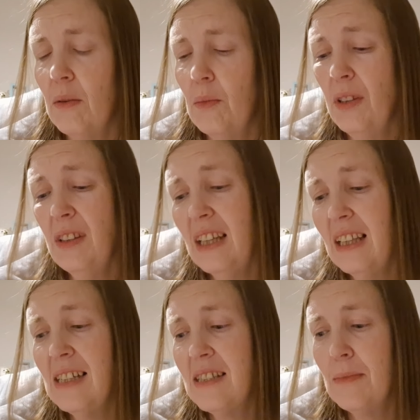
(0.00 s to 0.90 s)
one thing
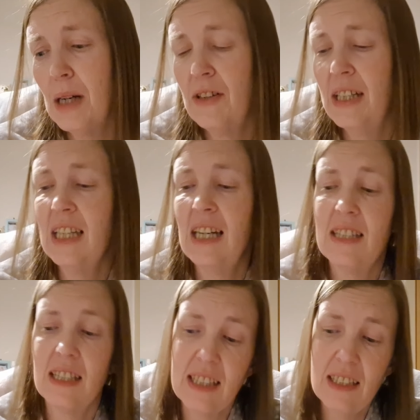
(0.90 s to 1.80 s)
that is to my credit
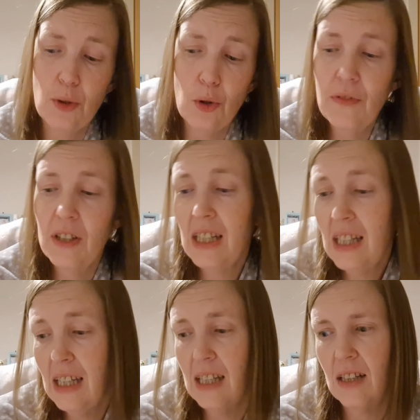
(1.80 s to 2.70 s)
is I didn't
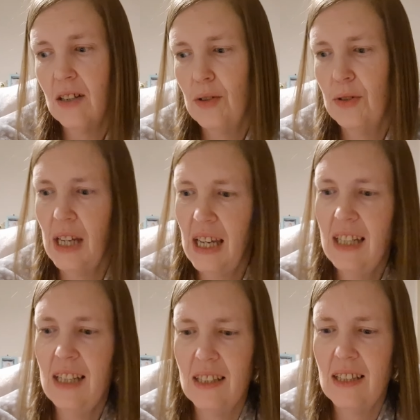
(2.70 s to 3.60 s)
overeat on
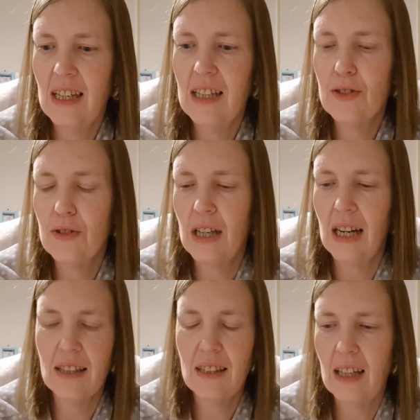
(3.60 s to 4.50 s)
any of the days or
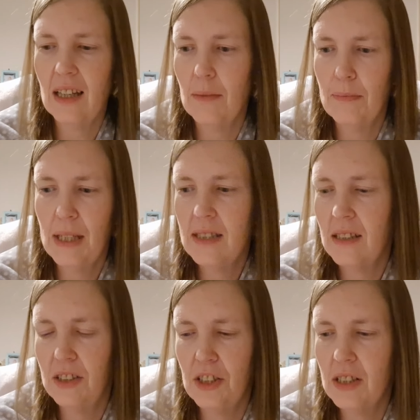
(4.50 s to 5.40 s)
that. I think I
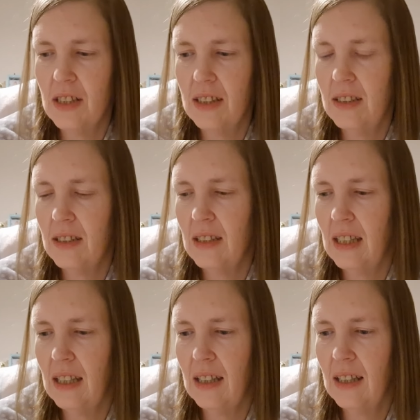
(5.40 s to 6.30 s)
basically just had
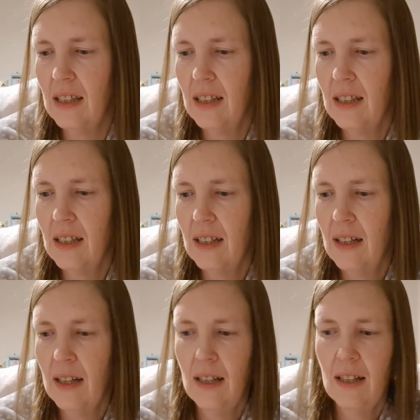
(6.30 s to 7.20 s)
like,
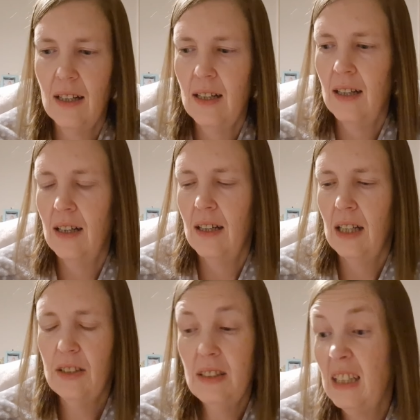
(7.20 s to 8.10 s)

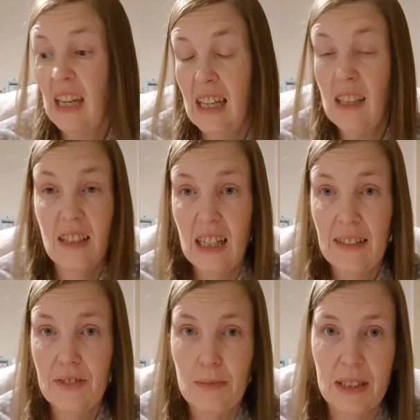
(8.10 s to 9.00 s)
I didn't eat anything
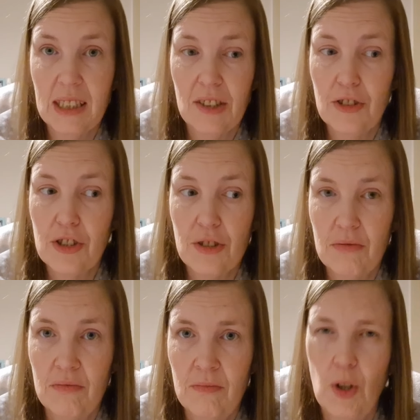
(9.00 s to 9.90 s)
after my dinners.
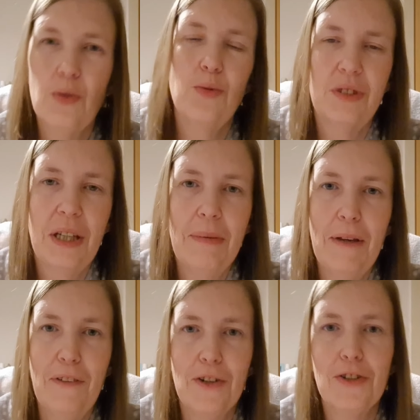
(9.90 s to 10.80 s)
Although to
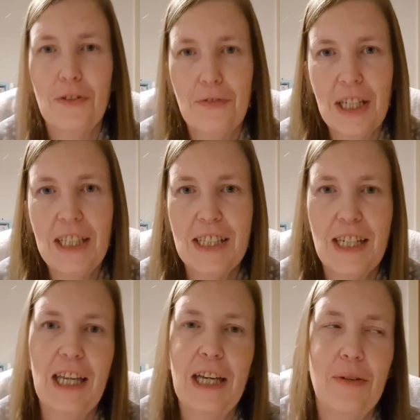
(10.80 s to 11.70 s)
be fair, on the Friday
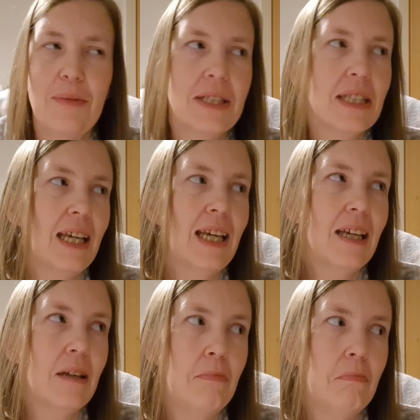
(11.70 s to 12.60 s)
night, it was
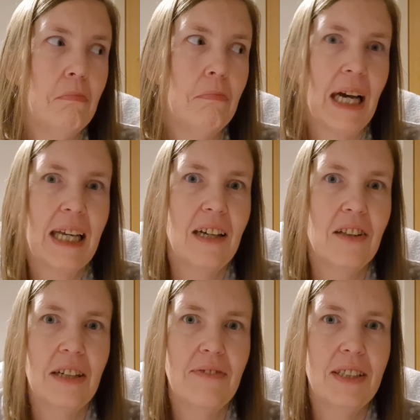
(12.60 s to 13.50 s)
like back at
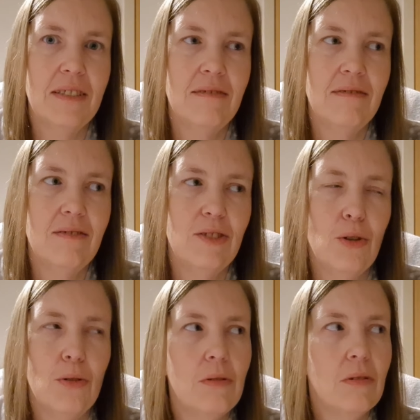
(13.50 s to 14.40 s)
11.
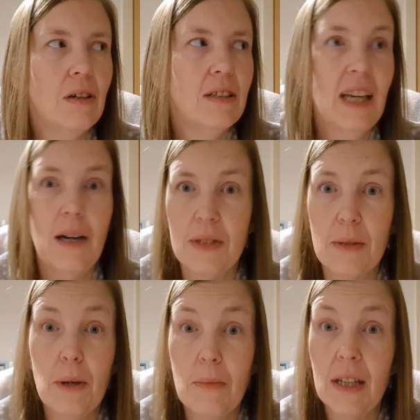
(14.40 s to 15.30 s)
No. Yeah, it was
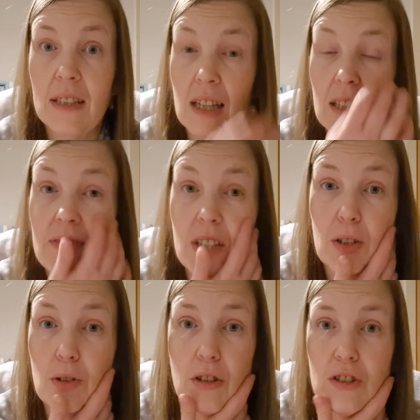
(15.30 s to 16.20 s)
a bit about 11
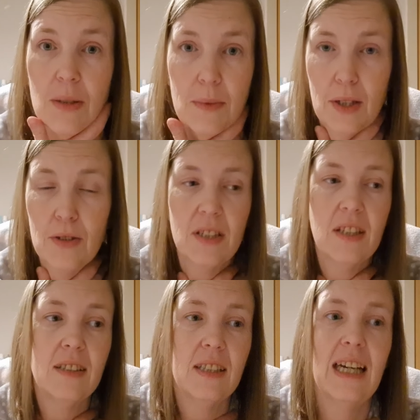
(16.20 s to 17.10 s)
o'clock or something, because I'd
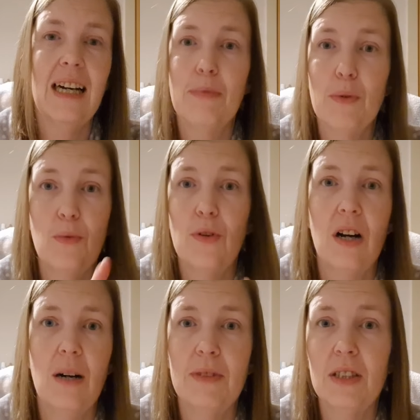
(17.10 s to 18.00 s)
had a nap, woke
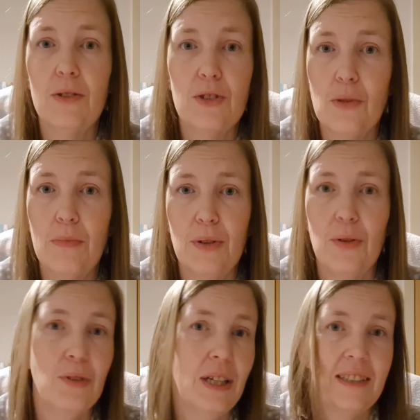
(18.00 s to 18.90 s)
up, done the shopping
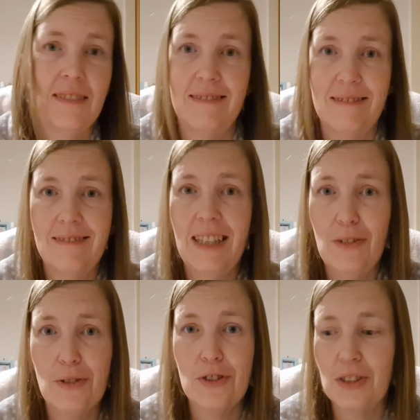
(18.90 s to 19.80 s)
haul, and
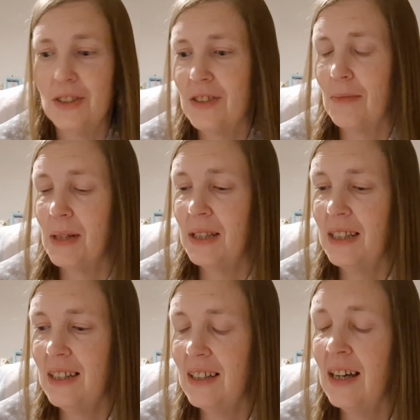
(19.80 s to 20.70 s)
then ordered something to
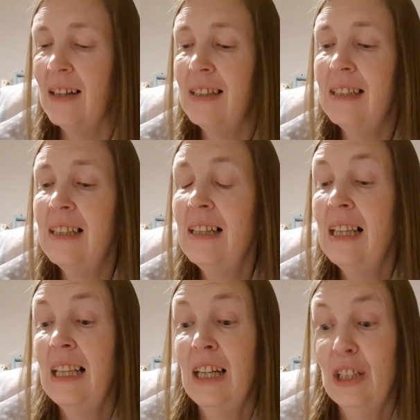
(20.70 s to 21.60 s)
eat.
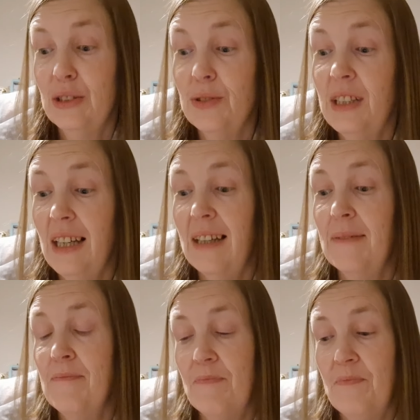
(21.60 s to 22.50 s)
So yeah,